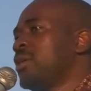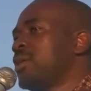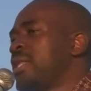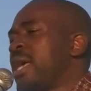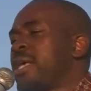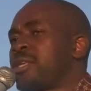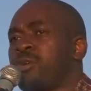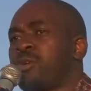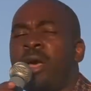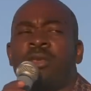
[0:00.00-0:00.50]

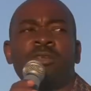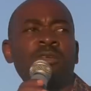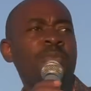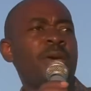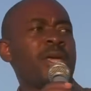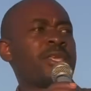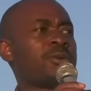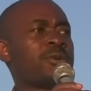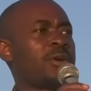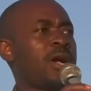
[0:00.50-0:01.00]
there's going to
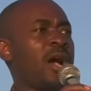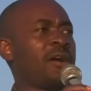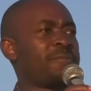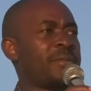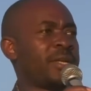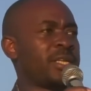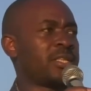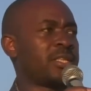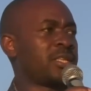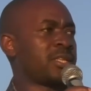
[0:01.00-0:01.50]
be a new
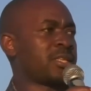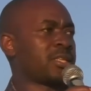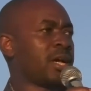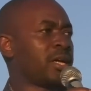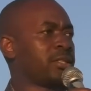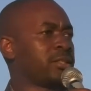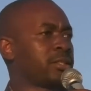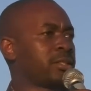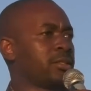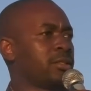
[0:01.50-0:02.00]
government in this country.